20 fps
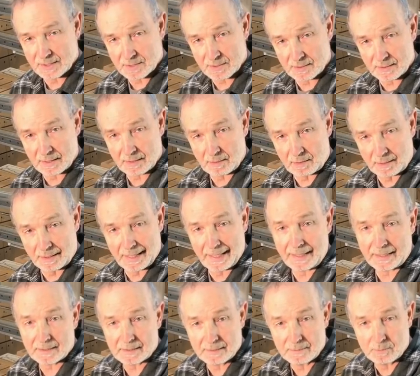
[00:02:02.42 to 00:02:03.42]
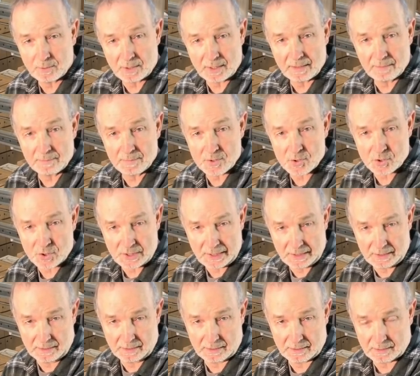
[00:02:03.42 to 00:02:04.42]
So they'll likely will have
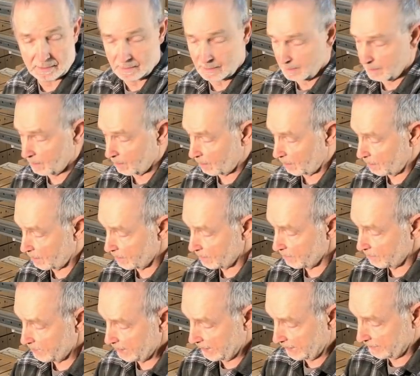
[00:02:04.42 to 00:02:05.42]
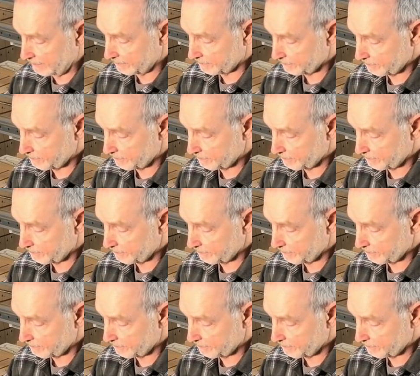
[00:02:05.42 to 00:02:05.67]
machined it on the bed.